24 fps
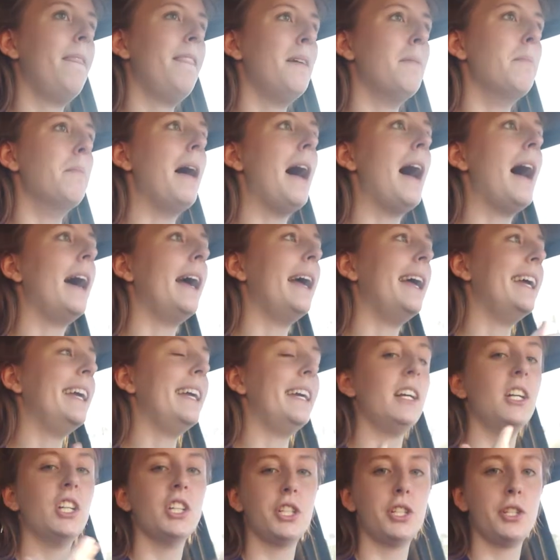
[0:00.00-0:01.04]
my
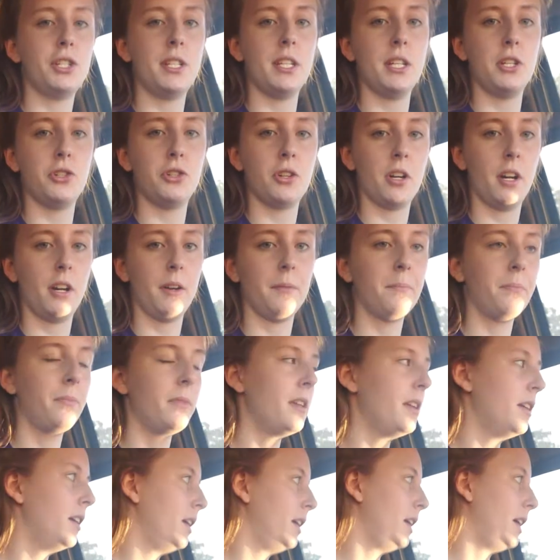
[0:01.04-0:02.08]
English teacher,
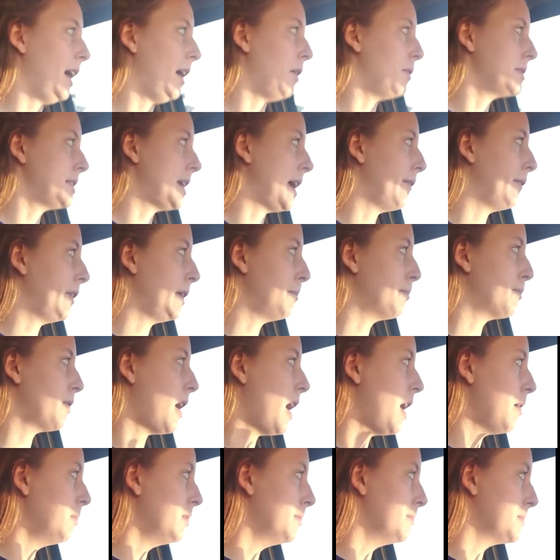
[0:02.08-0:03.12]
I was having
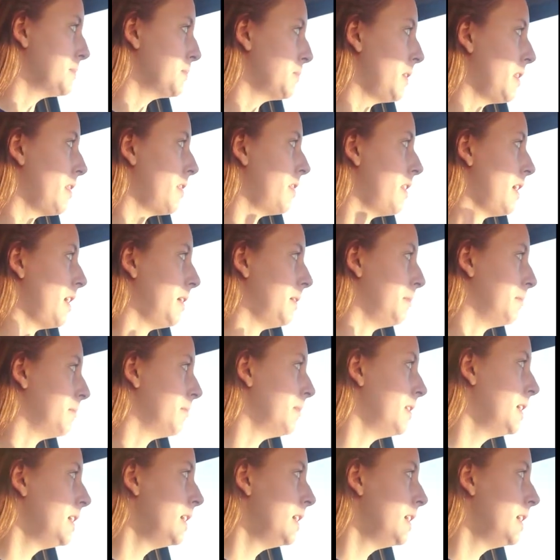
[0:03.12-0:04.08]
problems with them,